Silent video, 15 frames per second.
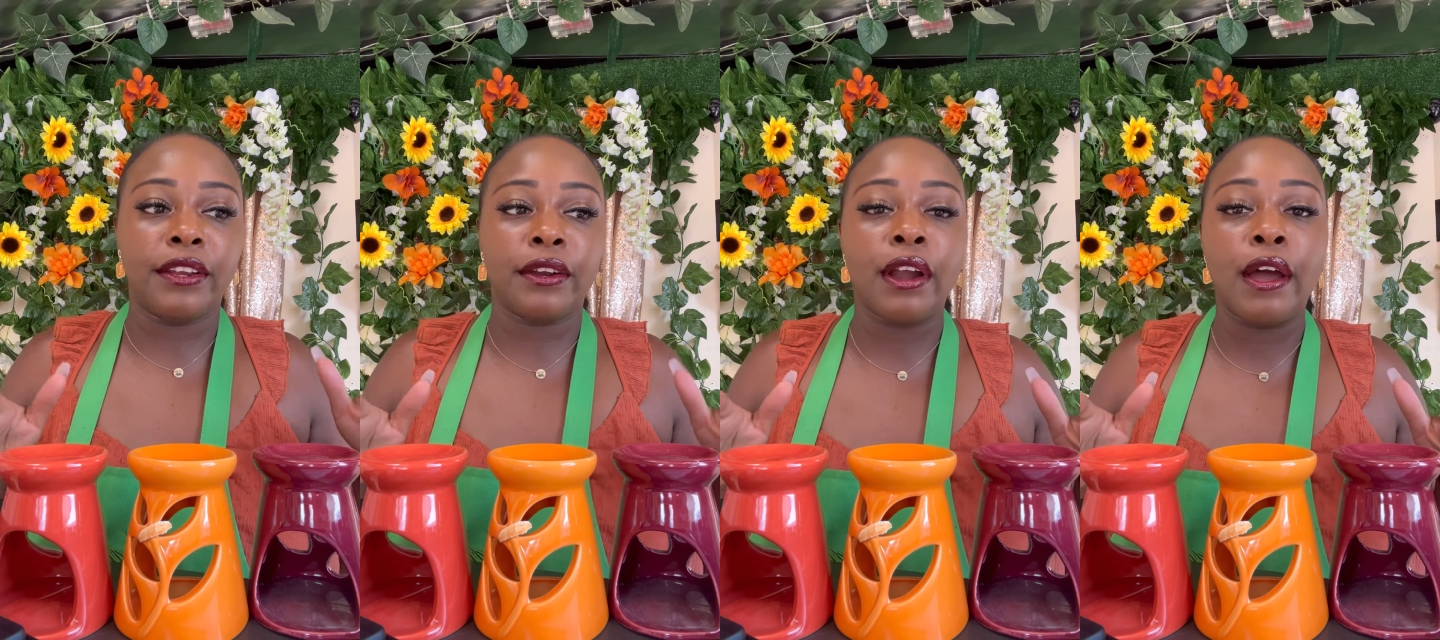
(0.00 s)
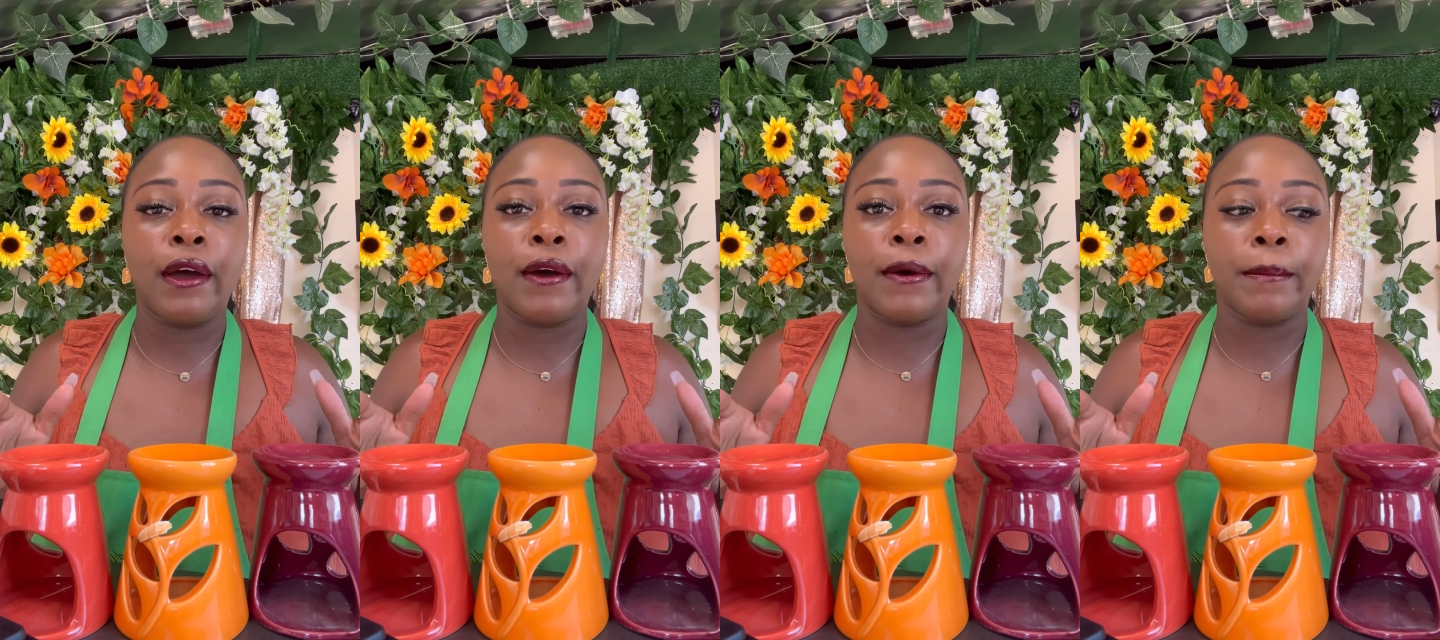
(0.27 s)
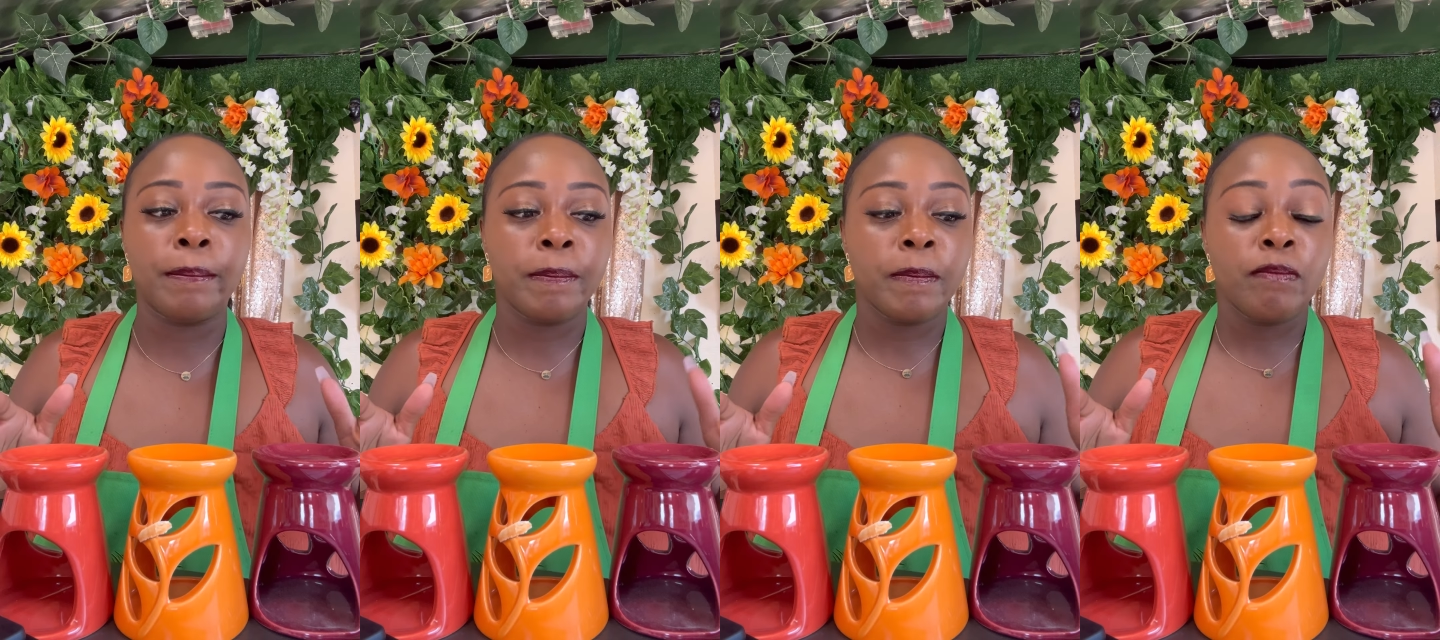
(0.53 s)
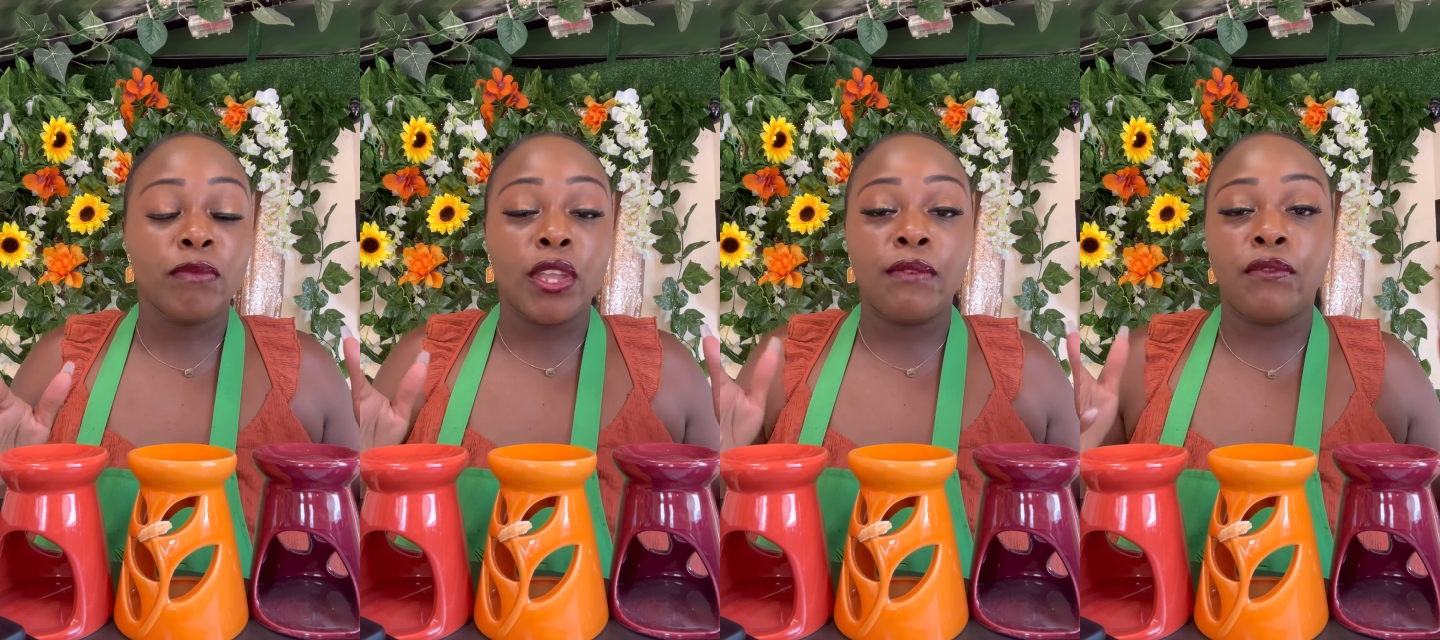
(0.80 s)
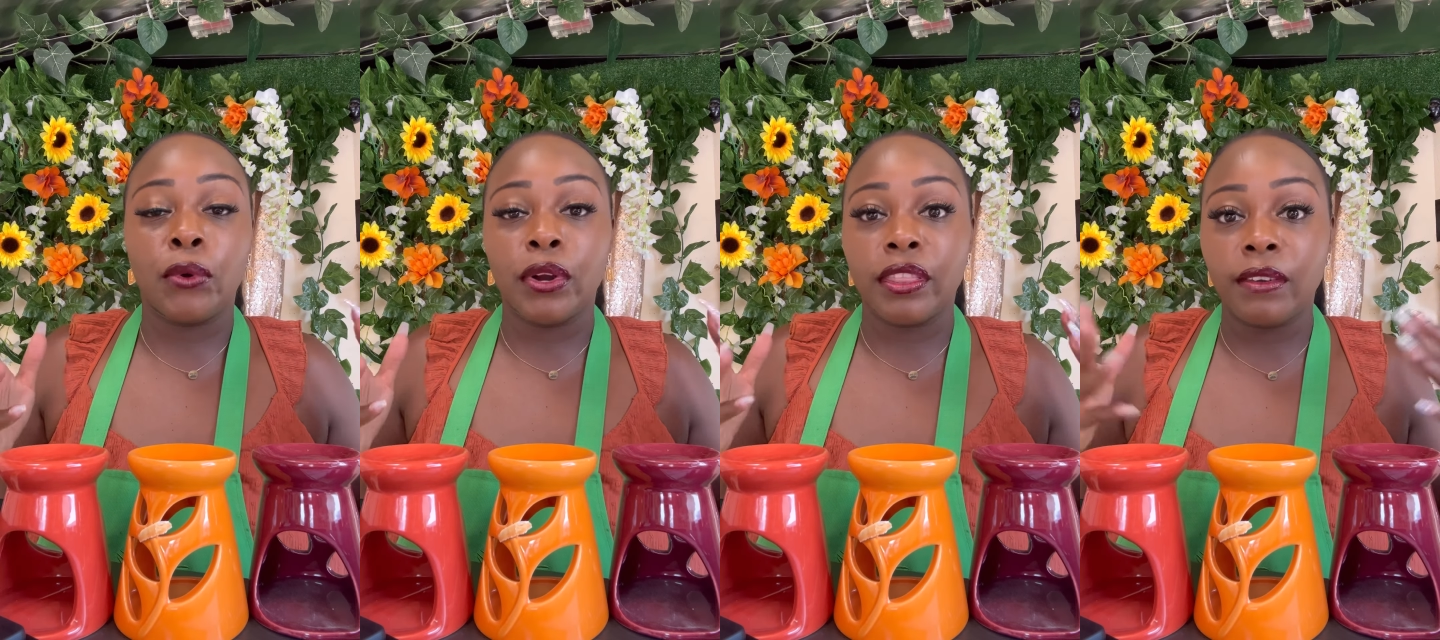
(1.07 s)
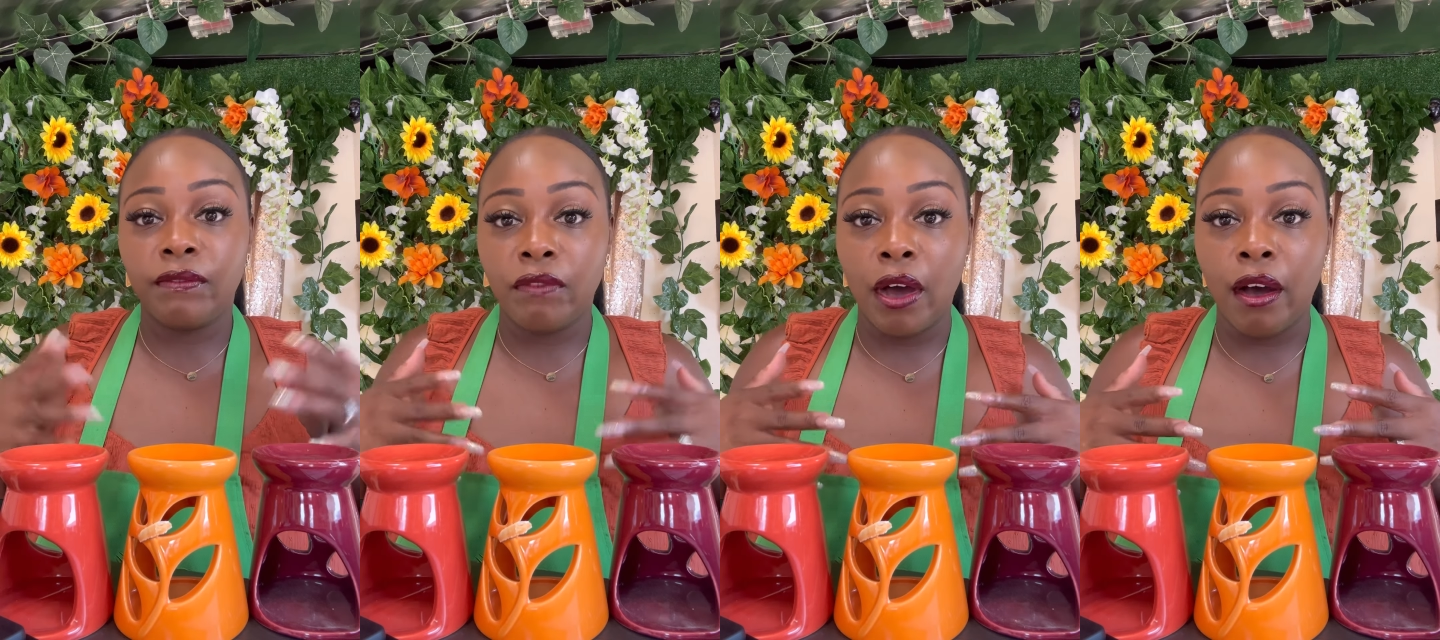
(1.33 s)
your home
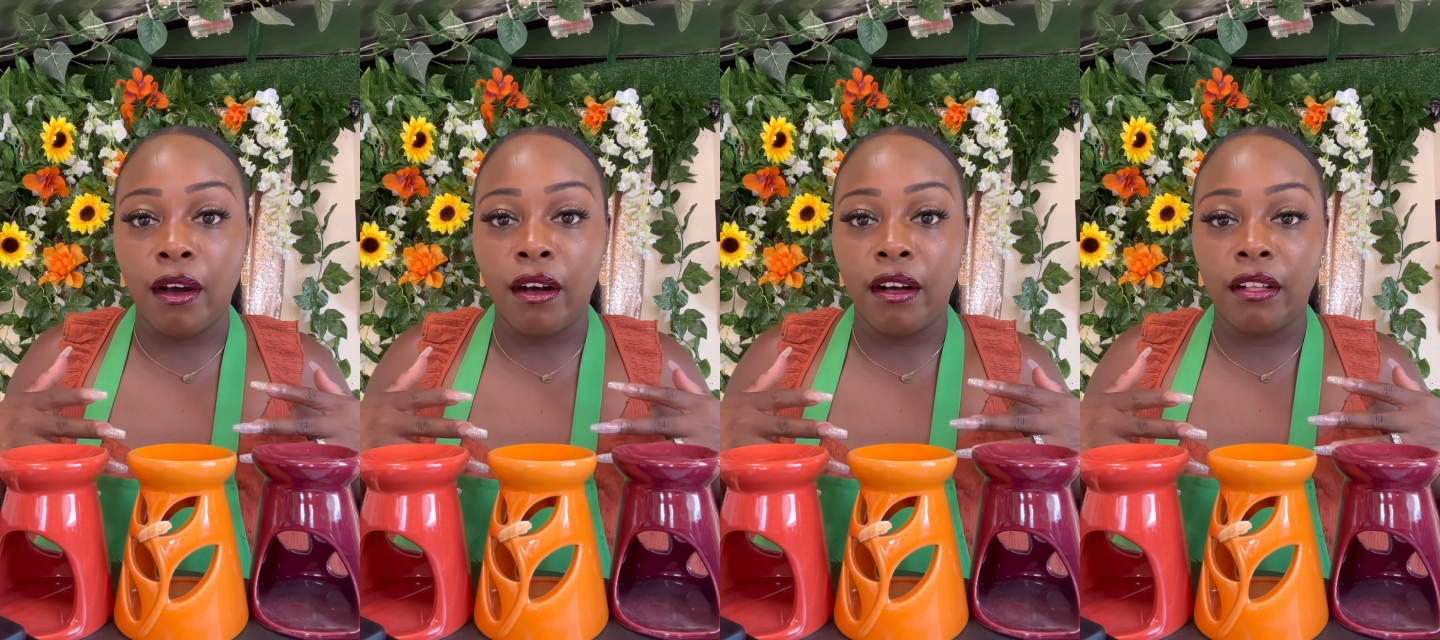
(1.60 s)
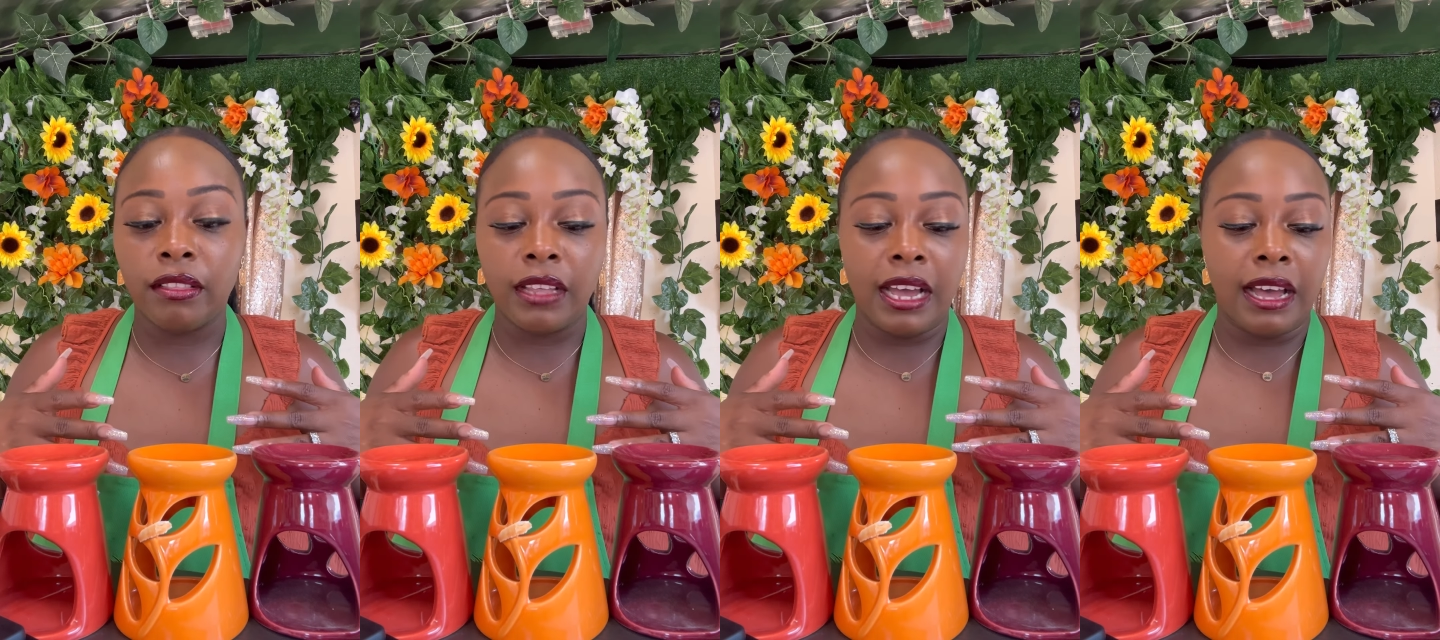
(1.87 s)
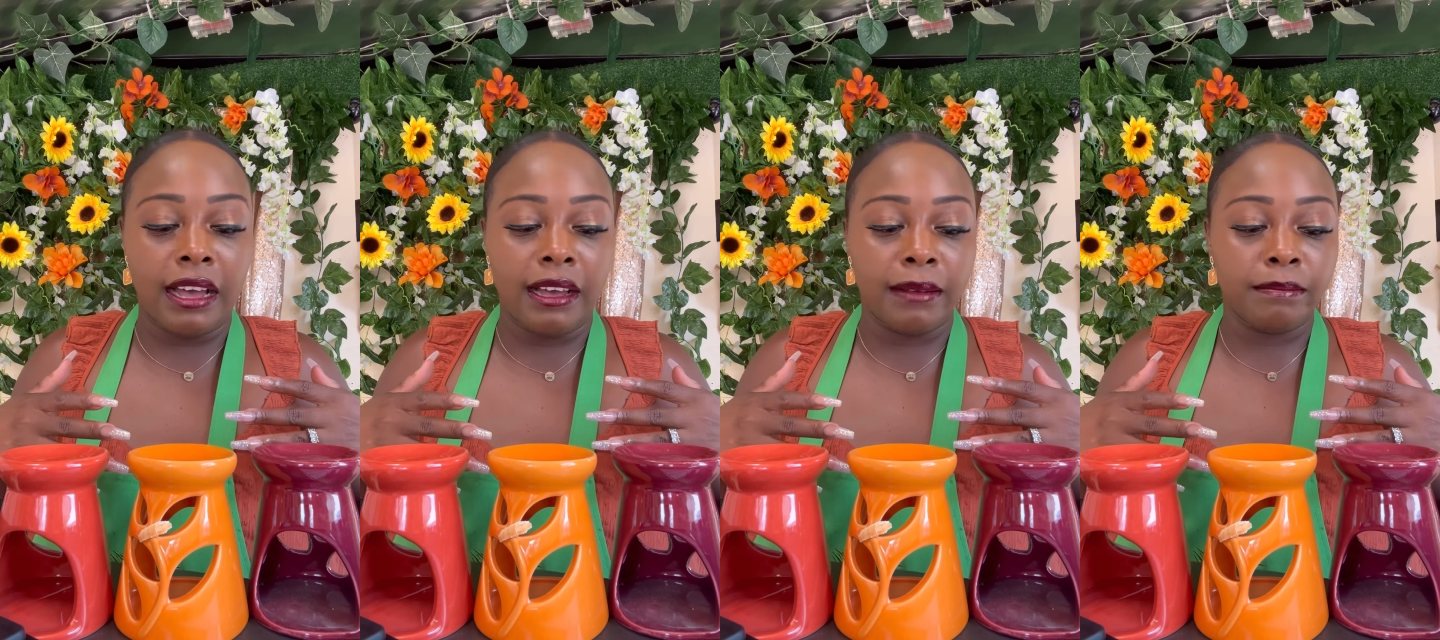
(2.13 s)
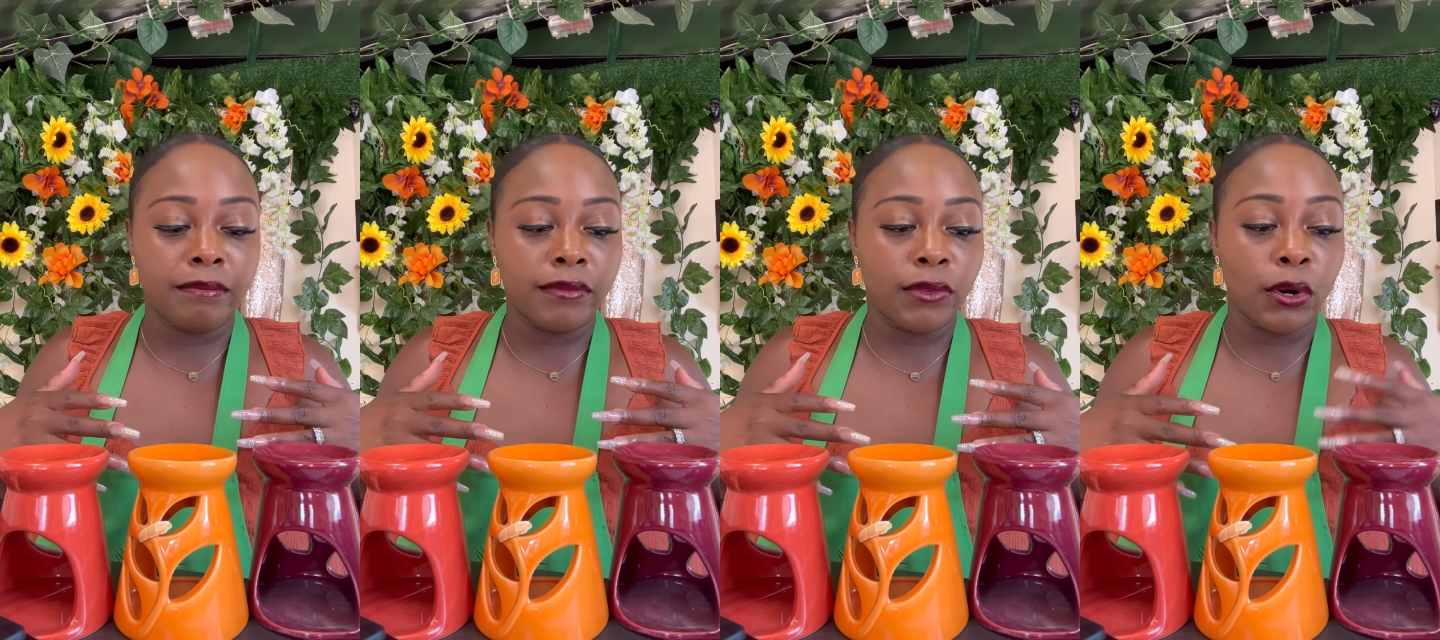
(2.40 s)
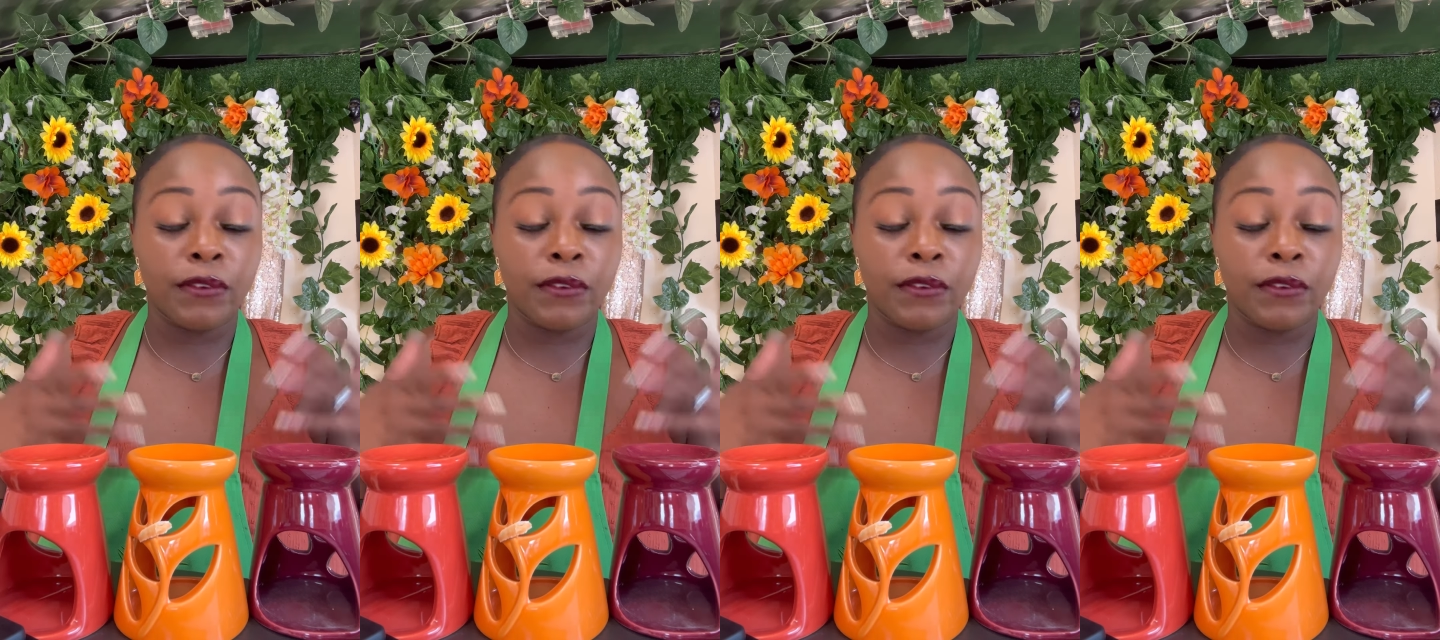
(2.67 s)
for the fall um,